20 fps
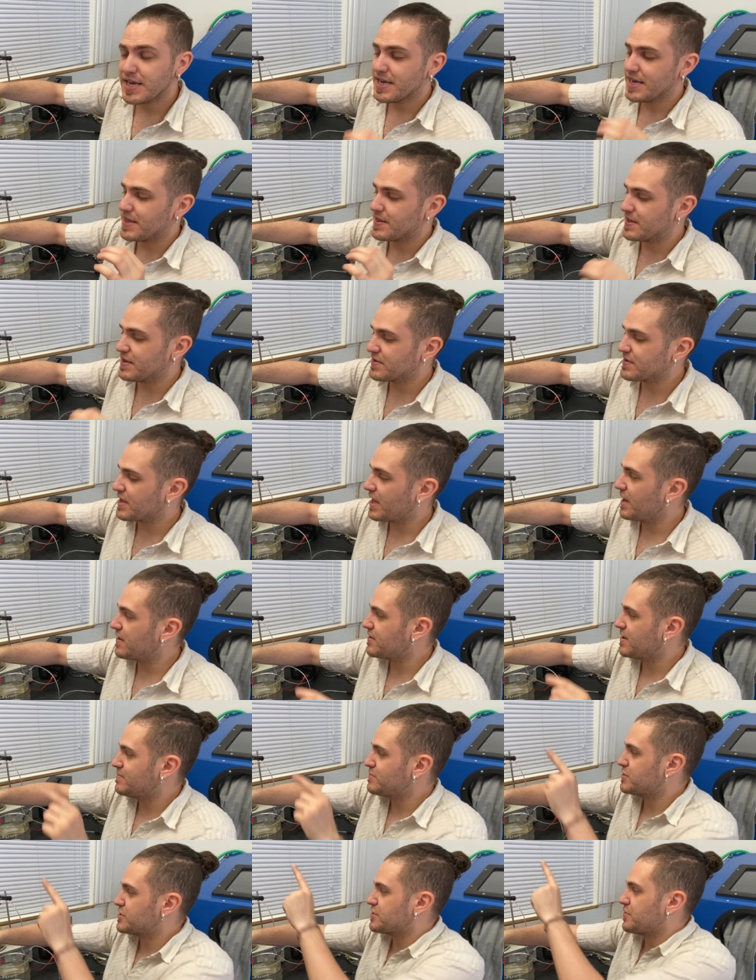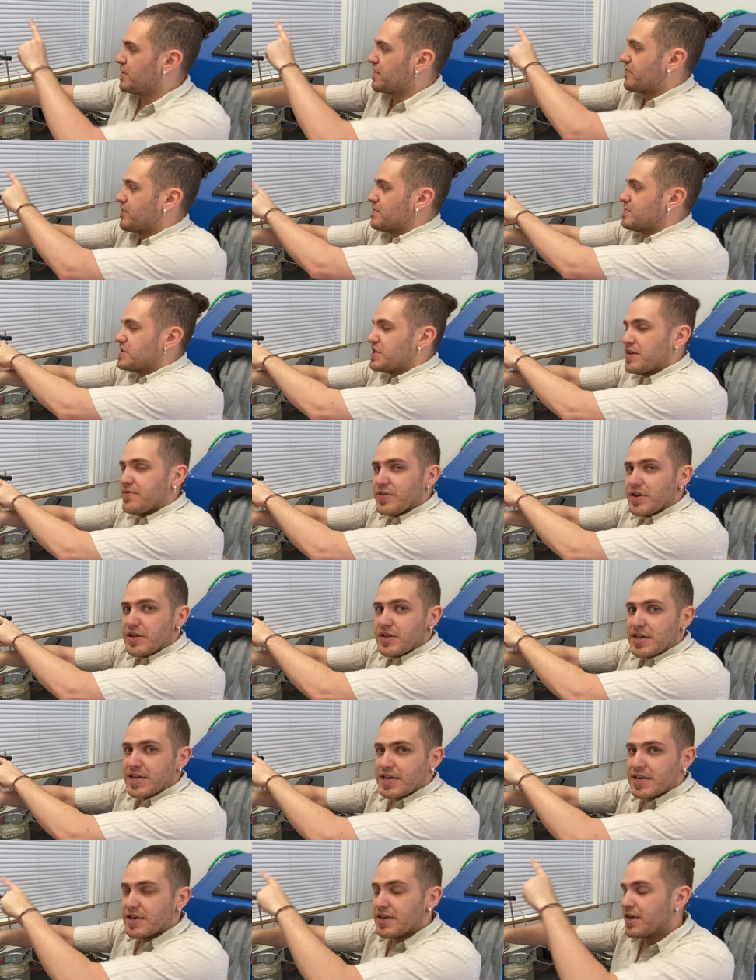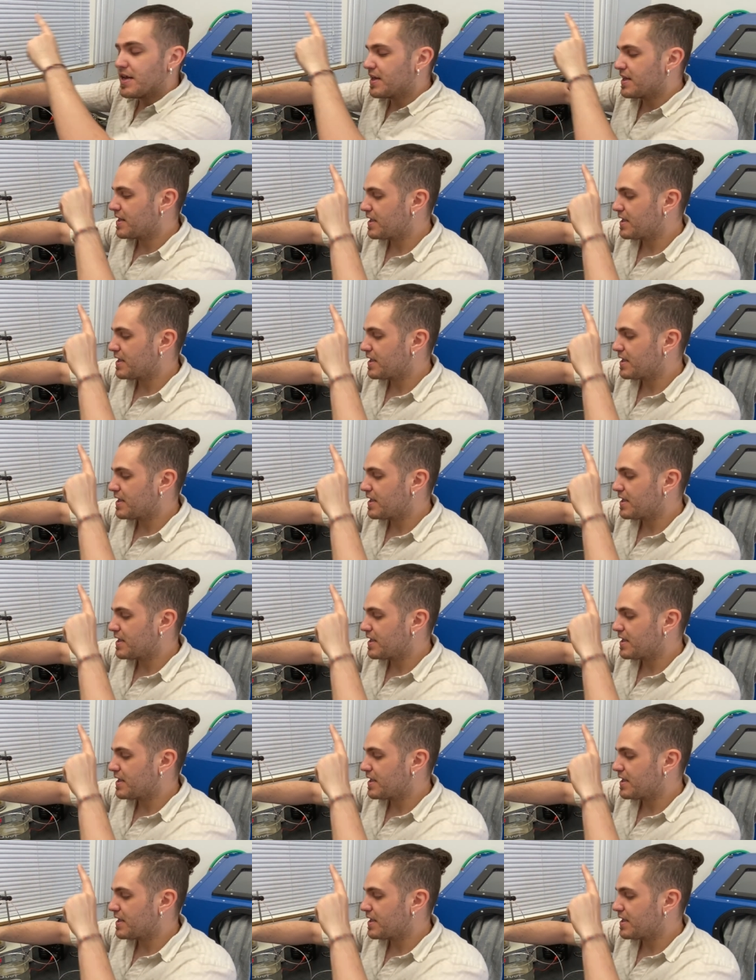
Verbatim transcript: In this case, I'm just going from Tiva Clean